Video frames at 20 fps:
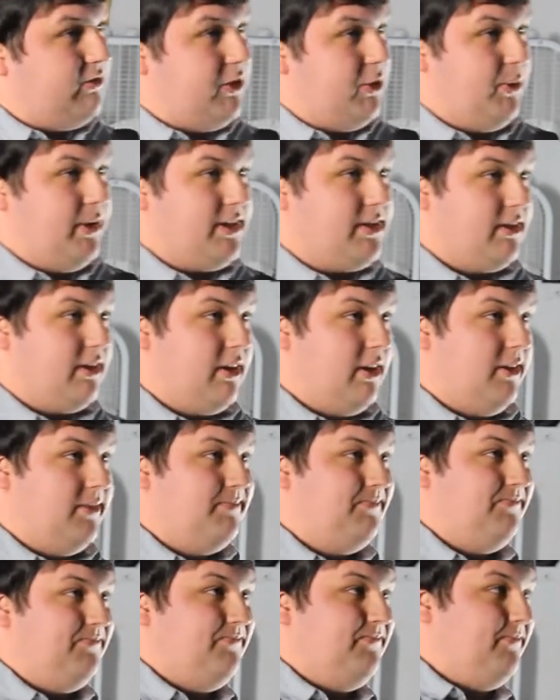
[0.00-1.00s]
a few weeks
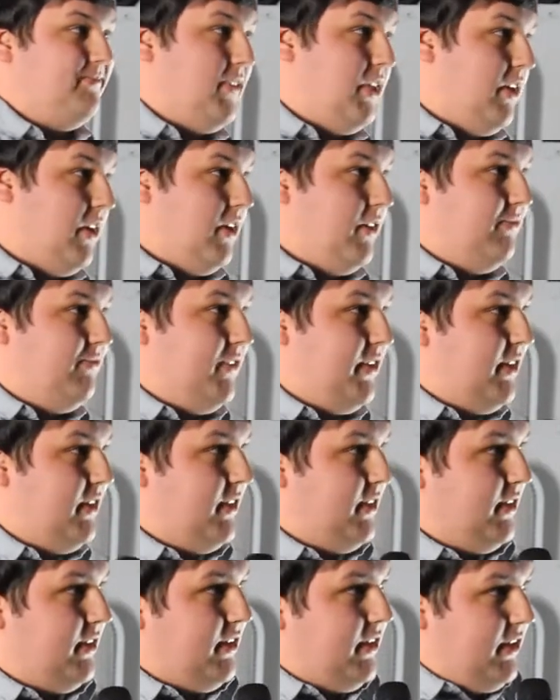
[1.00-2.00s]
ago. You know,
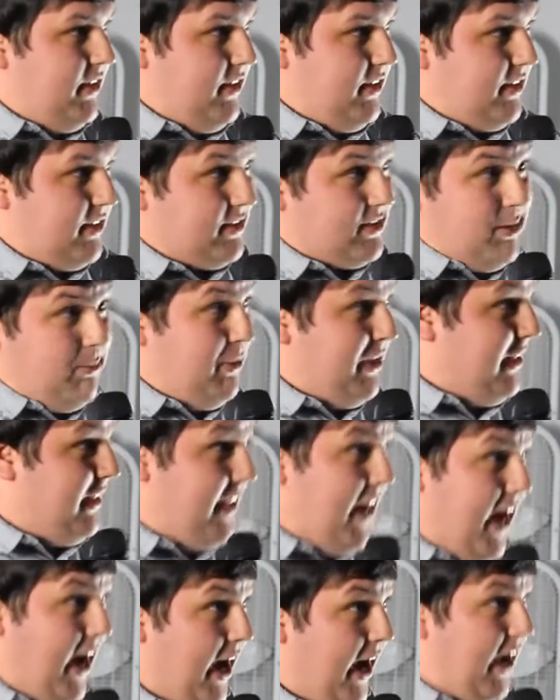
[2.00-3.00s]
because somebody
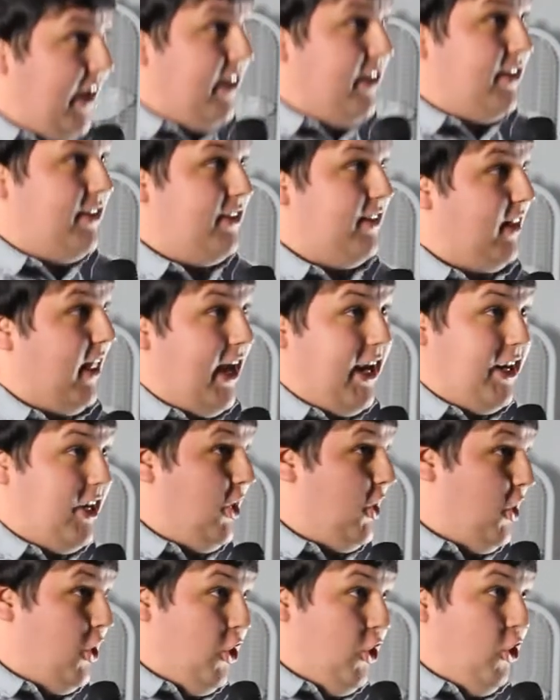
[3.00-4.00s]
died, like
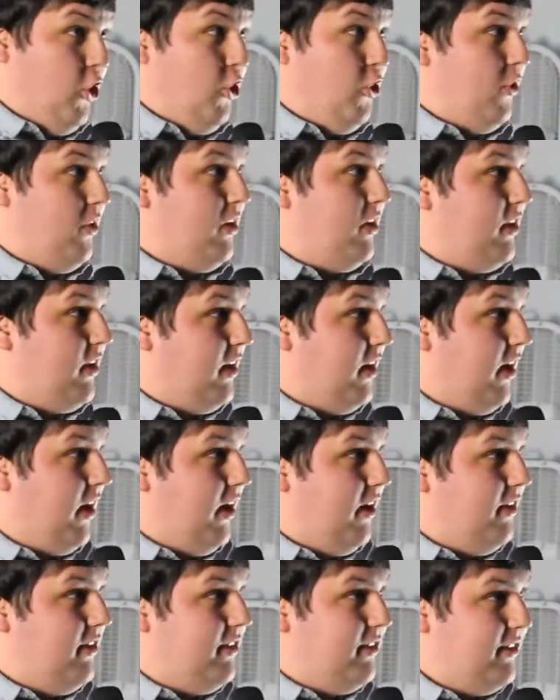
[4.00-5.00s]
you do. You
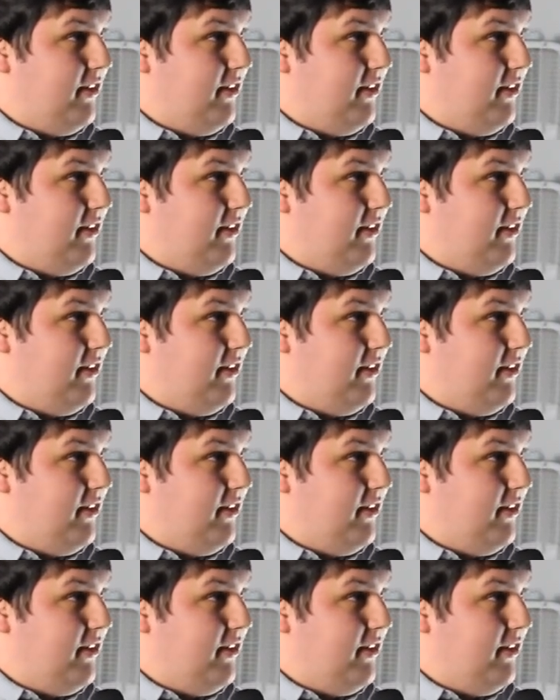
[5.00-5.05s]
know,